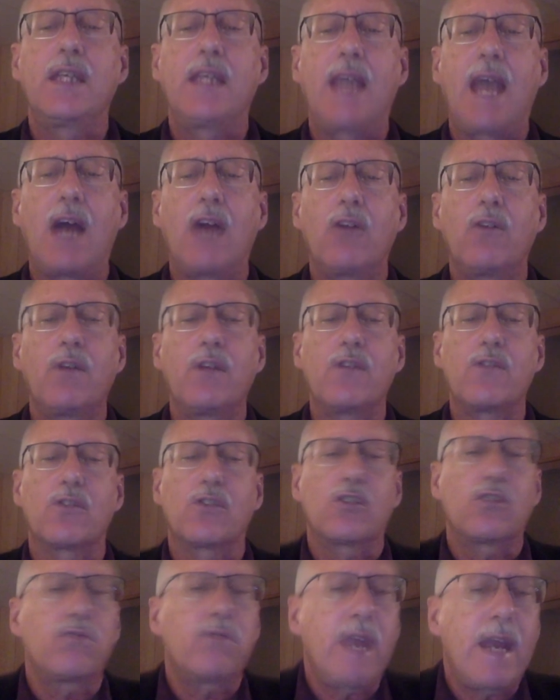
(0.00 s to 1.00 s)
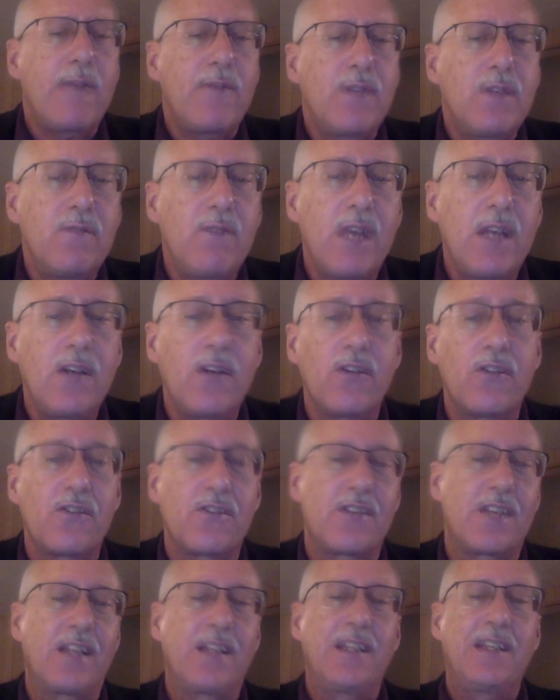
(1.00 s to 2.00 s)
galleries or crafty vendors
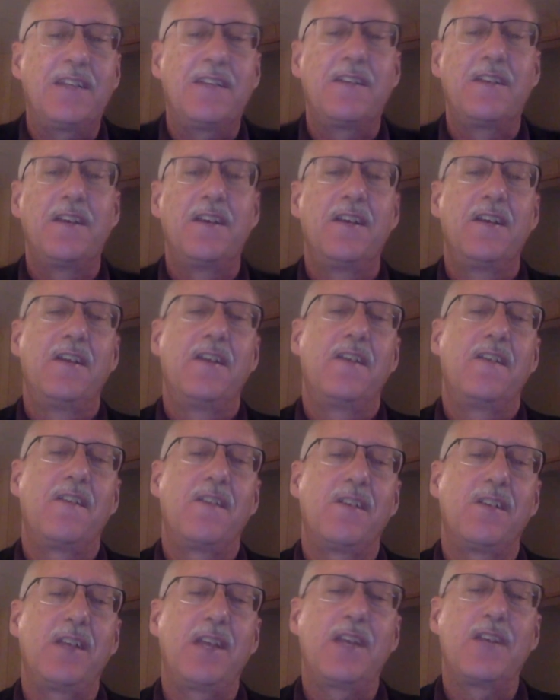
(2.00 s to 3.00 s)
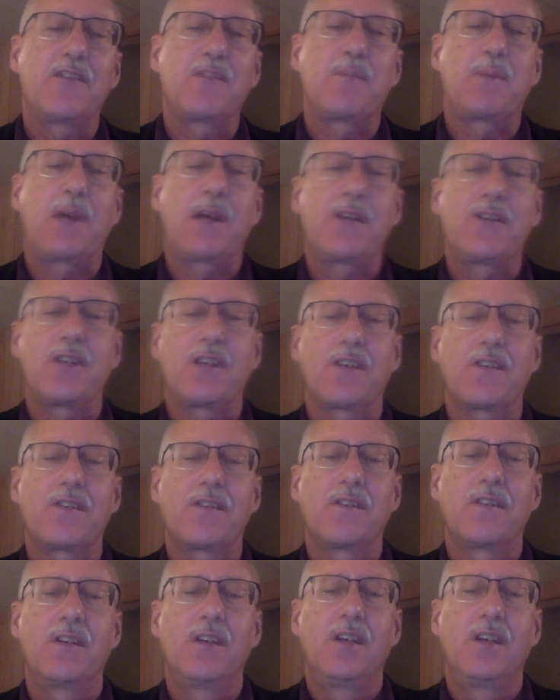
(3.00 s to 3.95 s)
selling their latest projects.